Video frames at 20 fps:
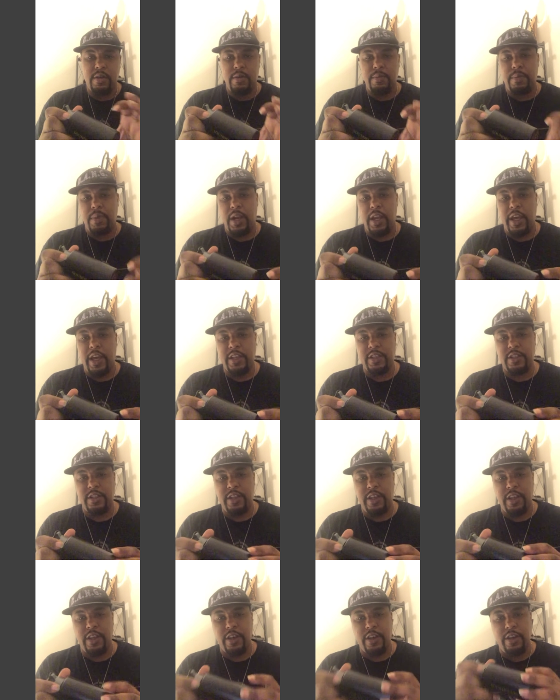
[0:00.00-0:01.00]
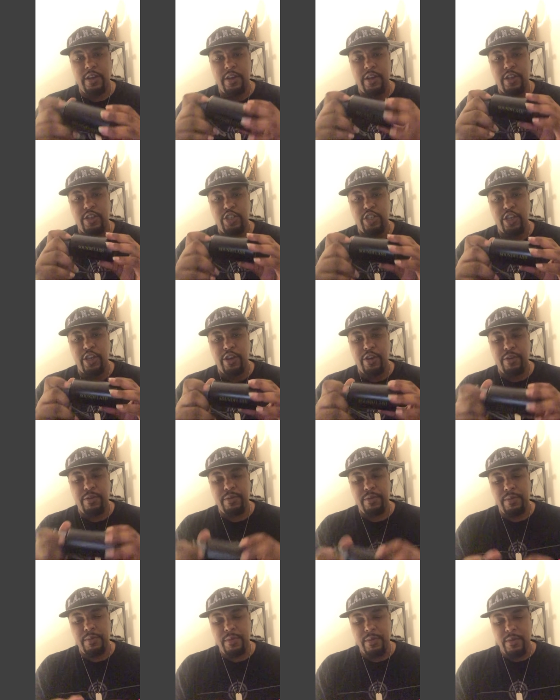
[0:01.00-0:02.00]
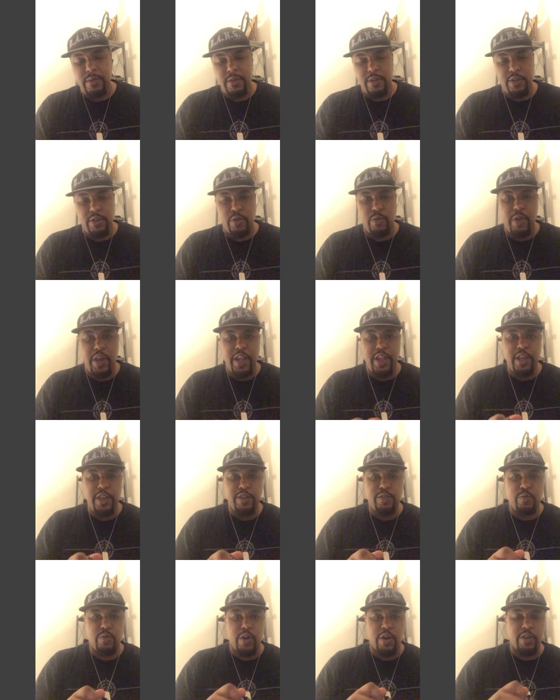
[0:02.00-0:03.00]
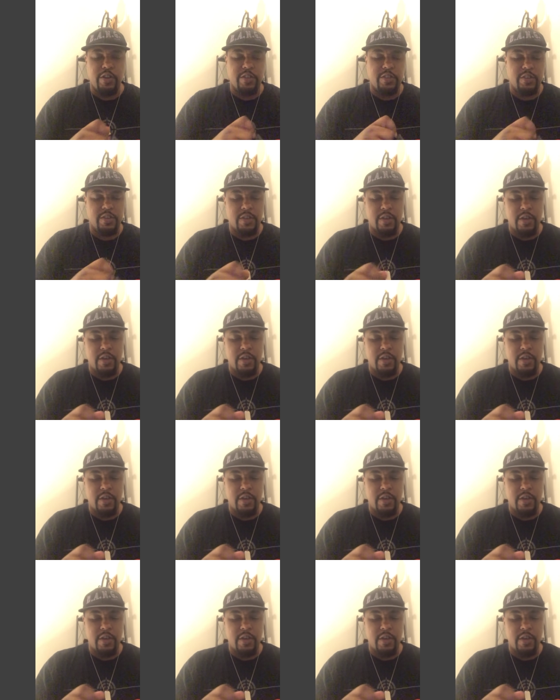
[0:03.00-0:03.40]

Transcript: plastic shell. So the way these works,